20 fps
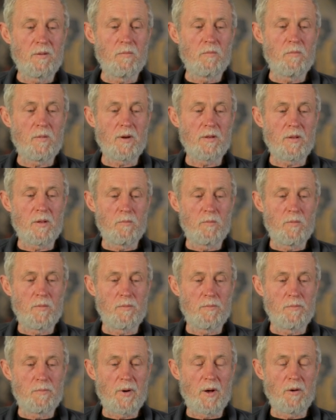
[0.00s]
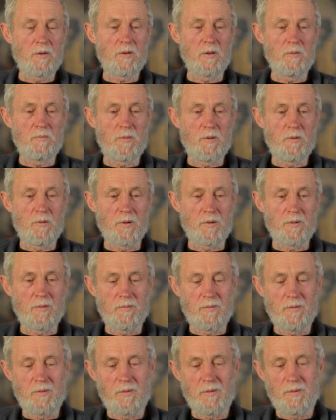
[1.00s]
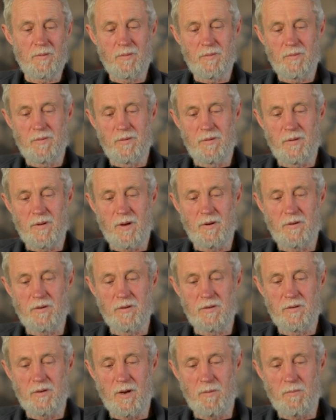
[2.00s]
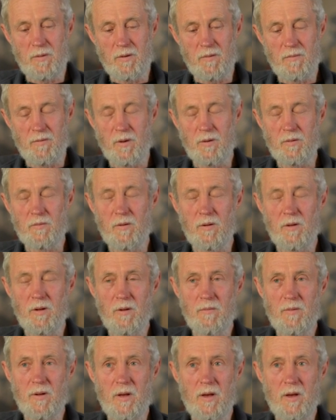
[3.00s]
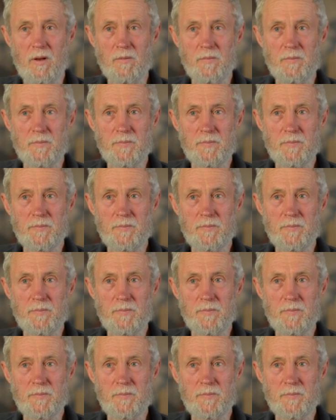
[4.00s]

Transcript: one of the most important nation-shaping events we ever had.